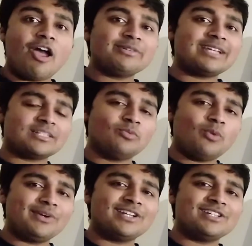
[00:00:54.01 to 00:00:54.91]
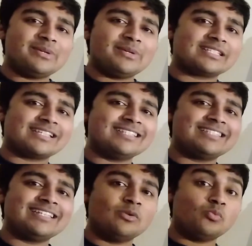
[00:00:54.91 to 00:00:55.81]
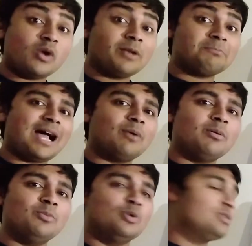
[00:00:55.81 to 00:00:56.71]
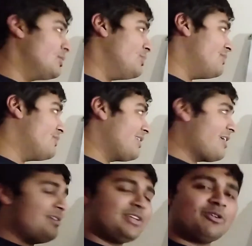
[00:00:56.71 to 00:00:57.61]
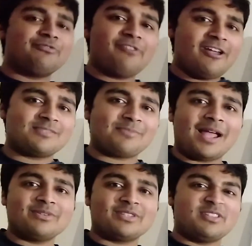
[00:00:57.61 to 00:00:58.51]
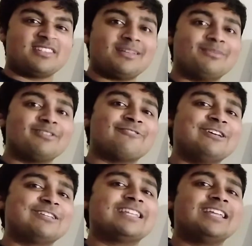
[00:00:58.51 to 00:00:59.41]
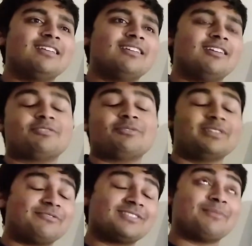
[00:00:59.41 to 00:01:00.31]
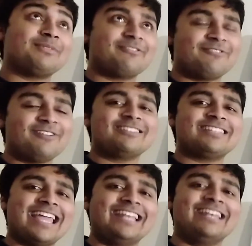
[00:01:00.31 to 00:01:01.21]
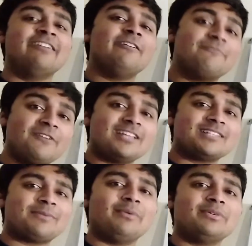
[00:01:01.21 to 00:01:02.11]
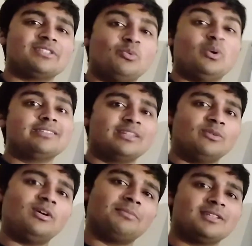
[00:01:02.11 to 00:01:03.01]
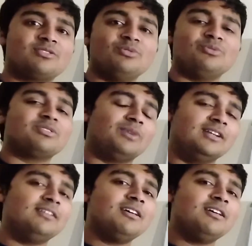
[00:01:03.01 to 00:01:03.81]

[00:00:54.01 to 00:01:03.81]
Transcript: Okay, so what we're going to do is consider one power more. So we've got, currently got first power, so the sum of the first uh, sorry, the sum of the first n first powers, so 1 to the 1 plus 2 to the 1